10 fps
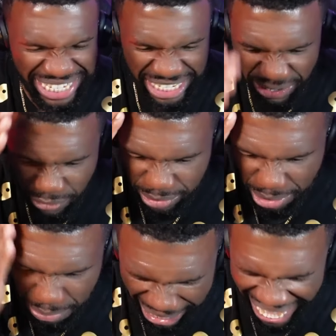This is from
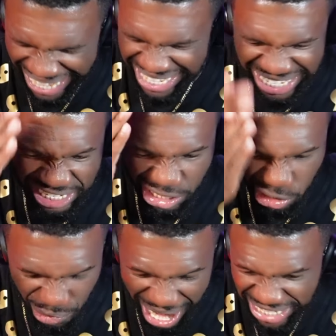the block. This is the
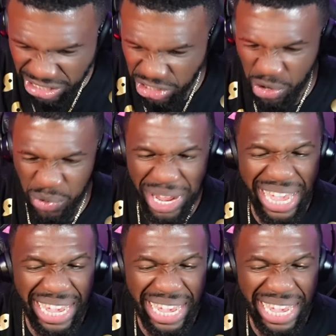grindstone.